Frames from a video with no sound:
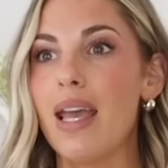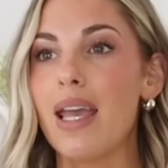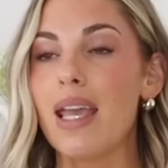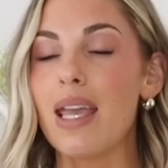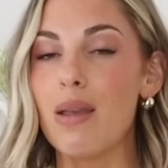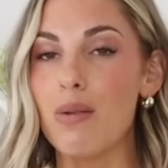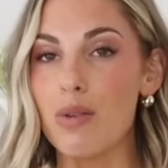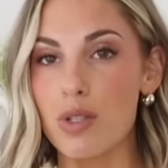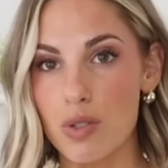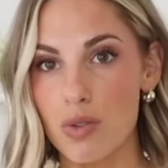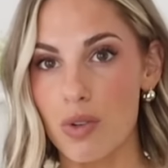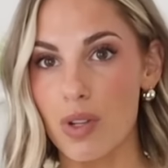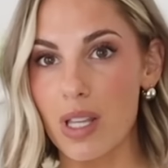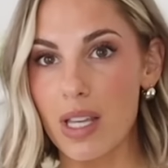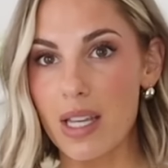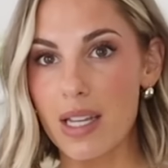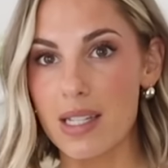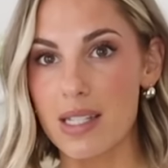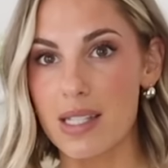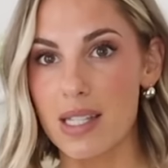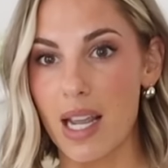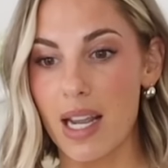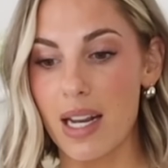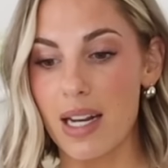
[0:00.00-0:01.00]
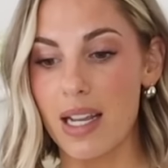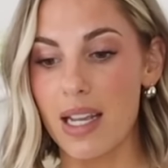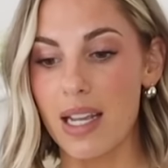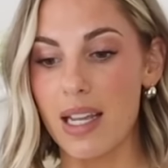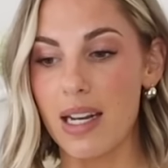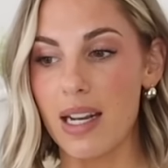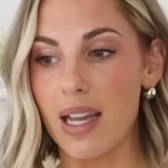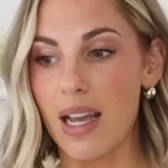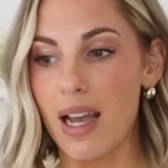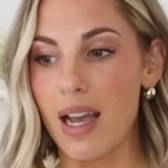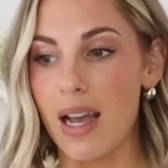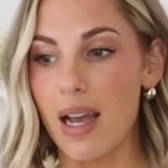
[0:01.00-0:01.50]
He was really
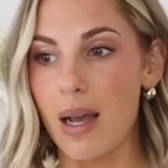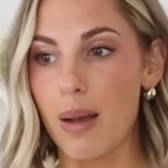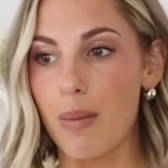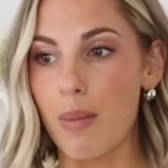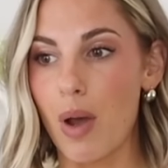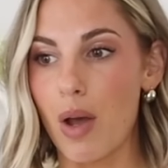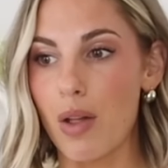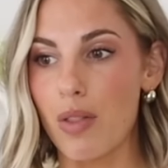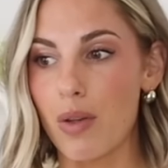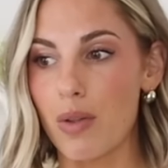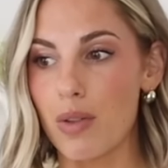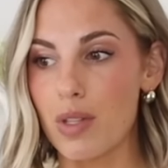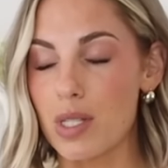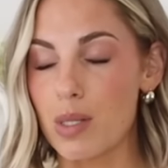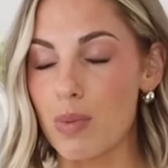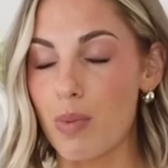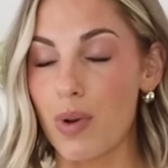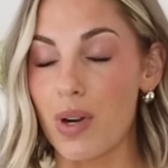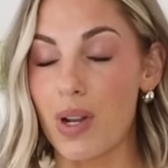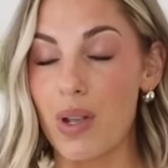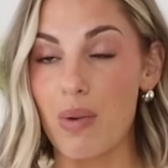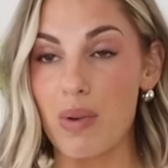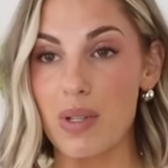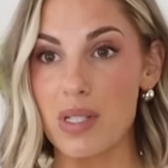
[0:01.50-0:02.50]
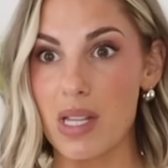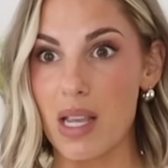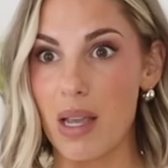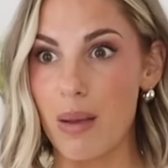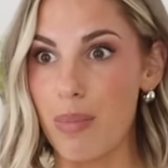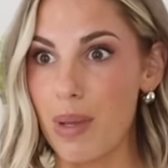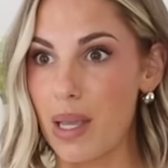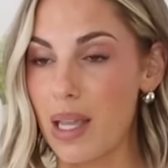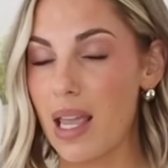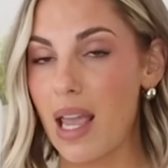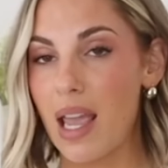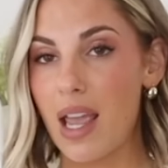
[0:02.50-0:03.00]
excited, although this morning was a
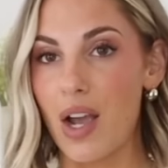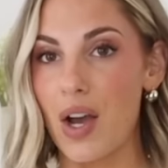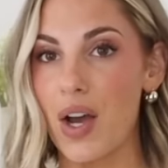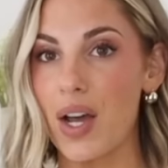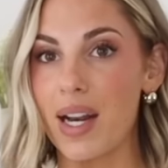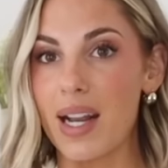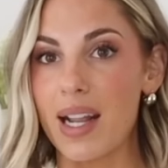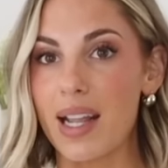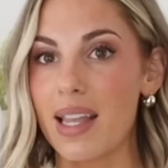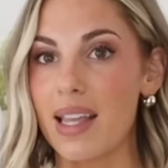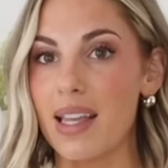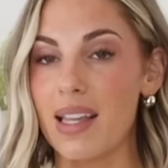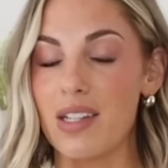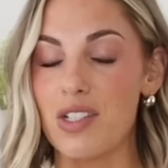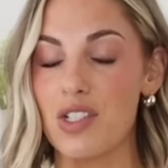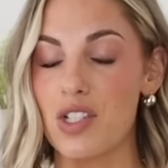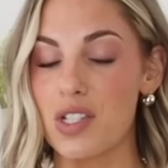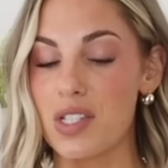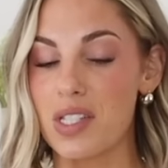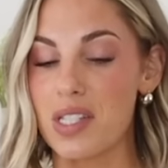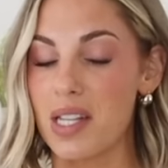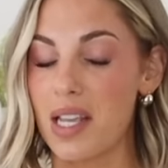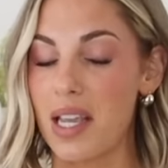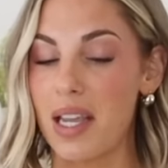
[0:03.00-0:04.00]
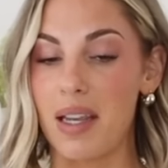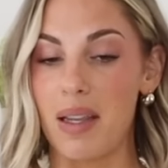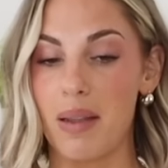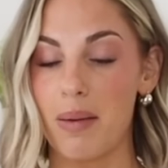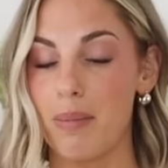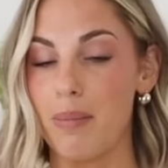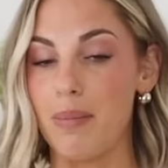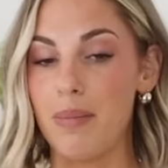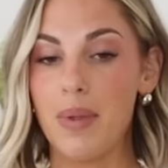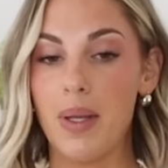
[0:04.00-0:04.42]
bit chaotic and just like,